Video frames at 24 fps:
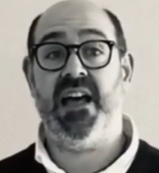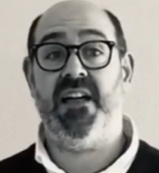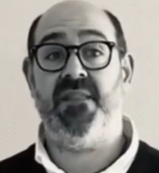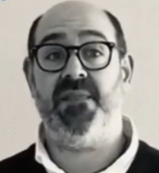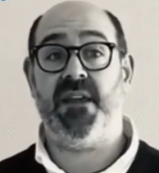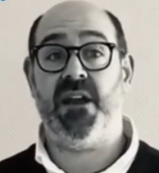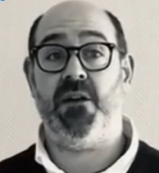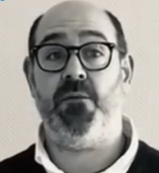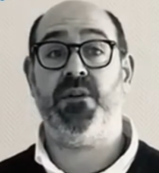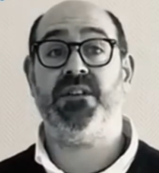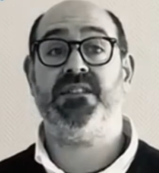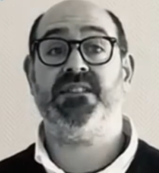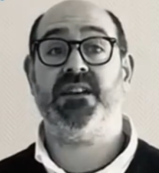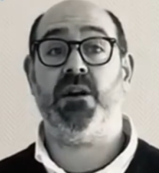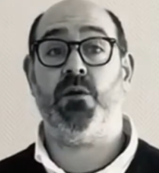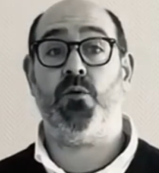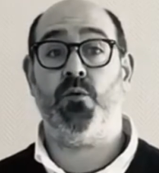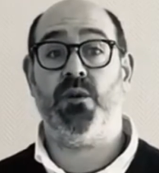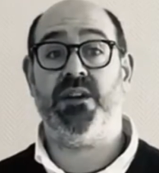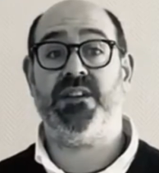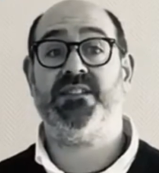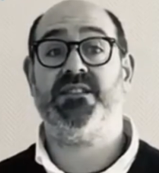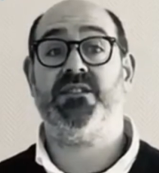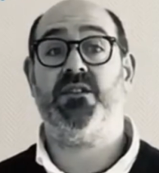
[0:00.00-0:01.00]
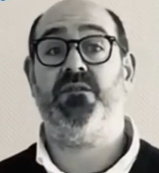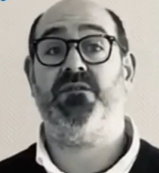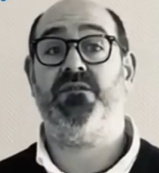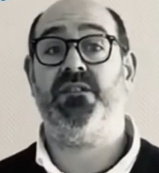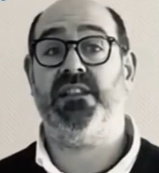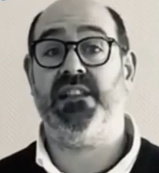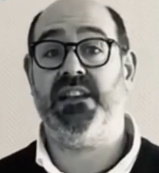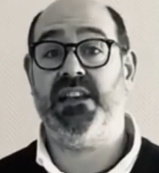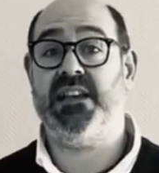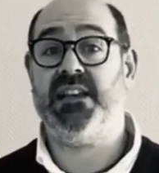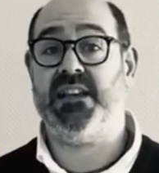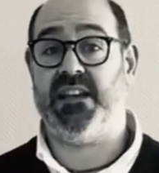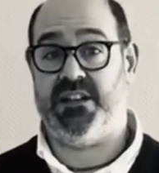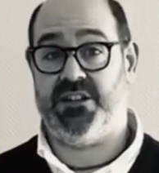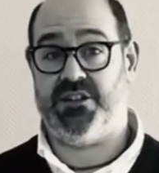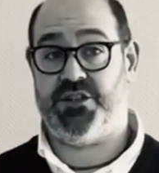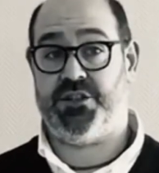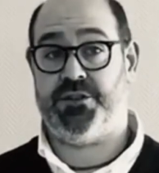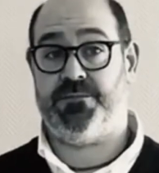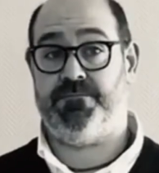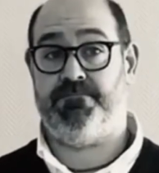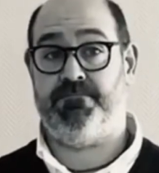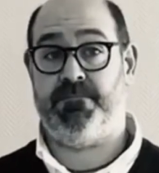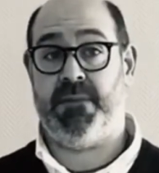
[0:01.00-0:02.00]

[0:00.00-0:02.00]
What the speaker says: there is a risk of leakage.